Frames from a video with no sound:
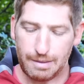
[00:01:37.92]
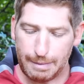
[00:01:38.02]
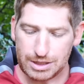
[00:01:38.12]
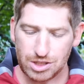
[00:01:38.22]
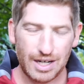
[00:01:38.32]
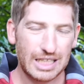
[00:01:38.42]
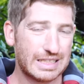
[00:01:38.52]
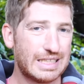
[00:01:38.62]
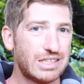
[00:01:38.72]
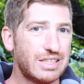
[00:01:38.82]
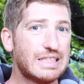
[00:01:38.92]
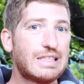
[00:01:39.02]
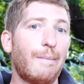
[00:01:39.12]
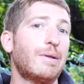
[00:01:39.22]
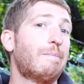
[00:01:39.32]
The Messenger has essentially
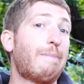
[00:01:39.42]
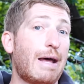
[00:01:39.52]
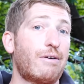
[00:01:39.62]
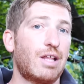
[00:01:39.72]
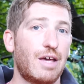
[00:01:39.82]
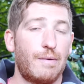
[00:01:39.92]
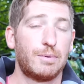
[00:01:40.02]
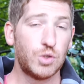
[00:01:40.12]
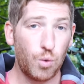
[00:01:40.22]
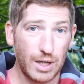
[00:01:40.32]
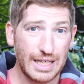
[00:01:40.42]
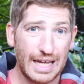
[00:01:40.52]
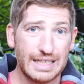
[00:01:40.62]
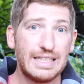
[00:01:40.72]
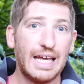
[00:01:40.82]
double the battery life, up to
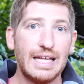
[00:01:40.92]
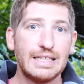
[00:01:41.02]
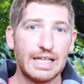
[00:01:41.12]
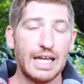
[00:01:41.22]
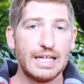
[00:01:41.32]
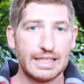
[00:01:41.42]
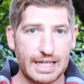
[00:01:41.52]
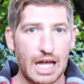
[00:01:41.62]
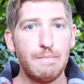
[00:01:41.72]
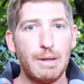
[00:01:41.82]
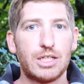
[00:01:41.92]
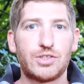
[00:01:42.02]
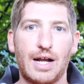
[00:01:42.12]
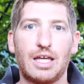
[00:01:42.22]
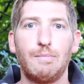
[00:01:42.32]
28 days in 10-minute
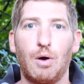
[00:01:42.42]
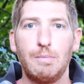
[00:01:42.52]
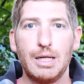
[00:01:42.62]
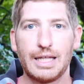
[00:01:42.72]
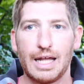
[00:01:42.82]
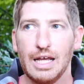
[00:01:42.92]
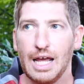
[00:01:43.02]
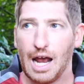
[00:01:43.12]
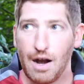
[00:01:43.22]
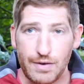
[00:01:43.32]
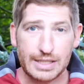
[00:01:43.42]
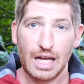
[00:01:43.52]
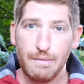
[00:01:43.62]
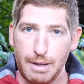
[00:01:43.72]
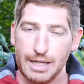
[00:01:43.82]
tracking mode, meaning that every
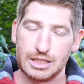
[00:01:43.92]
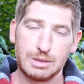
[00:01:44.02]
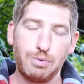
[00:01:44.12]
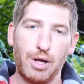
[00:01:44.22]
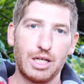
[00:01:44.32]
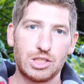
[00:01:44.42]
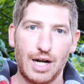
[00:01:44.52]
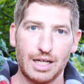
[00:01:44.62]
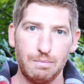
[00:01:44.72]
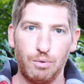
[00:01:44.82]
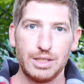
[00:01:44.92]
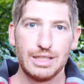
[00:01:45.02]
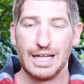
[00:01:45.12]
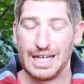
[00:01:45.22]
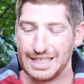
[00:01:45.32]
10 minutes it's plotting a tracking point,
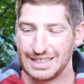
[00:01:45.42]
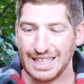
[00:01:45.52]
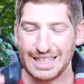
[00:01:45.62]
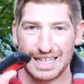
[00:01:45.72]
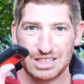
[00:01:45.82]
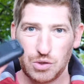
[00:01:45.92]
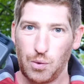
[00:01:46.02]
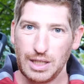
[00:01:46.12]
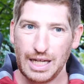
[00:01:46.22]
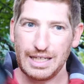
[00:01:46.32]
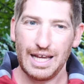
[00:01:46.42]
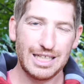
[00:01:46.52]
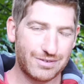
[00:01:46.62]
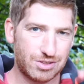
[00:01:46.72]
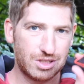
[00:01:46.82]
and this thing lasts 28
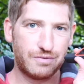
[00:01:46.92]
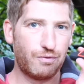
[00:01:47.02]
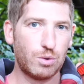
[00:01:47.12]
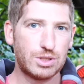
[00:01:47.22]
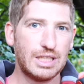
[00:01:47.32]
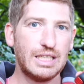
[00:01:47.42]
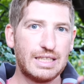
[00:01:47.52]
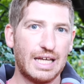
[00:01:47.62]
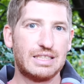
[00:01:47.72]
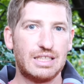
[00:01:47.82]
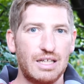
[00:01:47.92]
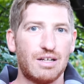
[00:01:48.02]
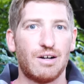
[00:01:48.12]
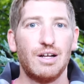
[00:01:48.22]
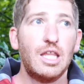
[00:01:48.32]
days versus 14 days
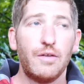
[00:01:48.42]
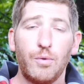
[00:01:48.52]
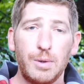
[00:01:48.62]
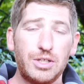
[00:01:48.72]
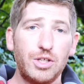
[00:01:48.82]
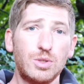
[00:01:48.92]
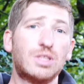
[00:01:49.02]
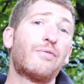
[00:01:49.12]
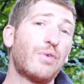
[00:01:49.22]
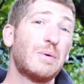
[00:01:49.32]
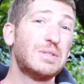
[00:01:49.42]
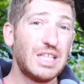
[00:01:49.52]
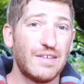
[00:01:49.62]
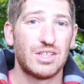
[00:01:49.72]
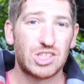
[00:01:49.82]
here. And then if we reduce the
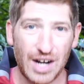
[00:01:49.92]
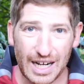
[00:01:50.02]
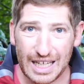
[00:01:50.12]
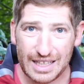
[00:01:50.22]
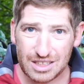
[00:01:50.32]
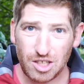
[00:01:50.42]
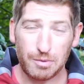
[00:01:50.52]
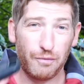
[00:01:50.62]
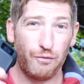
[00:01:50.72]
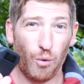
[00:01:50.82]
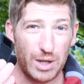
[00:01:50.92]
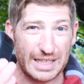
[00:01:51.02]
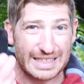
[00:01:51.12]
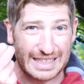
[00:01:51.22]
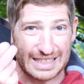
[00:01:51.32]
frequency of the tracking, this can go up to
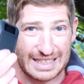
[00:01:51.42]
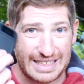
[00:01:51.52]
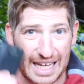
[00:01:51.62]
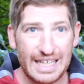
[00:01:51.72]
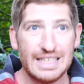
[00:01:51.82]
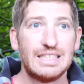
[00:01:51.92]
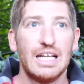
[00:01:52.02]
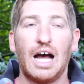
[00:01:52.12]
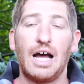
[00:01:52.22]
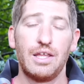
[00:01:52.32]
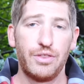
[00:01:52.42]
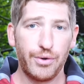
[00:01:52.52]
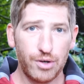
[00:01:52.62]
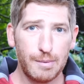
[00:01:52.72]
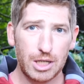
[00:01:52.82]
46 days uh, in
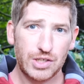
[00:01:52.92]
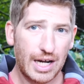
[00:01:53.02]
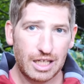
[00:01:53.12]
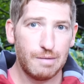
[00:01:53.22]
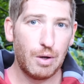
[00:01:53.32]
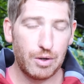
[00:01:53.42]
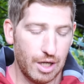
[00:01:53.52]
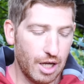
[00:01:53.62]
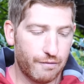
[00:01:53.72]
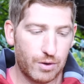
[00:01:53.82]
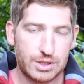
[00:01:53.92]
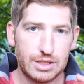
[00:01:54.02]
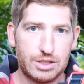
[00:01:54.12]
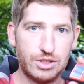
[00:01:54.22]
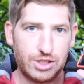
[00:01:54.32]
30-minute tracking mode
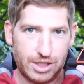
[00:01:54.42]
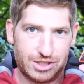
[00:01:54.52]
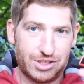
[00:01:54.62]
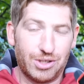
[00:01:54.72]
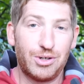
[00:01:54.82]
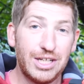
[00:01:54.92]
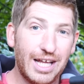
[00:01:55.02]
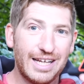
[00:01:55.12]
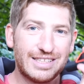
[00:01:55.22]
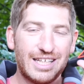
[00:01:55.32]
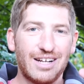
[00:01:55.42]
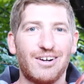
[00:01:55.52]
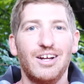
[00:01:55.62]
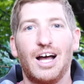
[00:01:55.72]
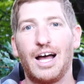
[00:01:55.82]
versus just 30 days
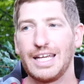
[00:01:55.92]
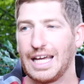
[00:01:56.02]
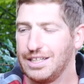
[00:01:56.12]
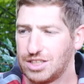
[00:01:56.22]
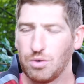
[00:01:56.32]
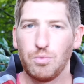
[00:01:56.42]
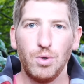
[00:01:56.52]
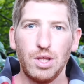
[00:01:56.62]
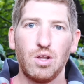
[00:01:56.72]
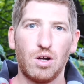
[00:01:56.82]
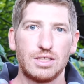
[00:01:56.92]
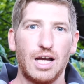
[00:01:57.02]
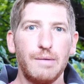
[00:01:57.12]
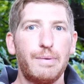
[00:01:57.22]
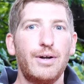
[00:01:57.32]
here. Uh, and again, these are really long
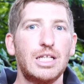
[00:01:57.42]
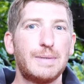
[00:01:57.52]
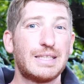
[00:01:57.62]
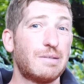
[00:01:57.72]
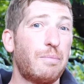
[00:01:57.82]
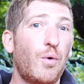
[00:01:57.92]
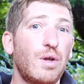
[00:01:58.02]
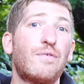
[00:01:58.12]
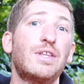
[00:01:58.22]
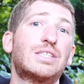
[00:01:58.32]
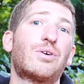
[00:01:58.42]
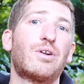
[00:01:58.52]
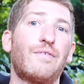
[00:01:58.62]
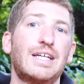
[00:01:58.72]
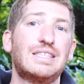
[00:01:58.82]
time periods, but that's the point for these these sort
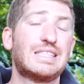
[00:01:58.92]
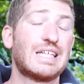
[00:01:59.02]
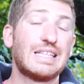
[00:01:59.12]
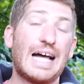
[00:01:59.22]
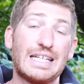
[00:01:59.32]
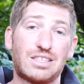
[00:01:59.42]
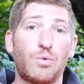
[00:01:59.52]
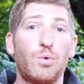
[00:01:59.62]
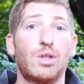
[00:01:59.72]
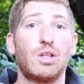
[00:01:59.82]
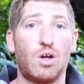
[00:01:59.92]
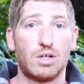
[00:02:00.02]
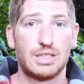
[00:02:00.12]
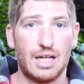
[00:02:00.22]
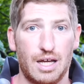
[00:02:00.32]
of devices to last a really
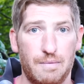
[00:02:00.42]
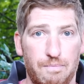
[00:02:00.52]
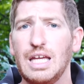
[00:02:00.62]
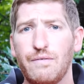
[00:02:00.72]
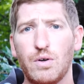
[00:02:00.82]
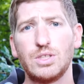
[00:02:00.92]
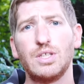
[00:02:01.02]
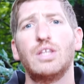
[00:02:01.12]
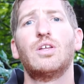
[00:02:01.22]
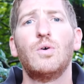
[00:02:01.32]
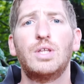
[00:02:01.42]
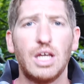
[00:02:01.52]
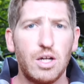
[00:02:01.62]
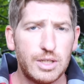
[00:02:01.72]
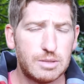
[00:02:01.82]
long time. Inversely though, the
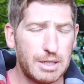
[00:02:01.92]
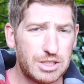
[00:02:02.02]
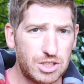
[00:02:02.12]
InReach Mini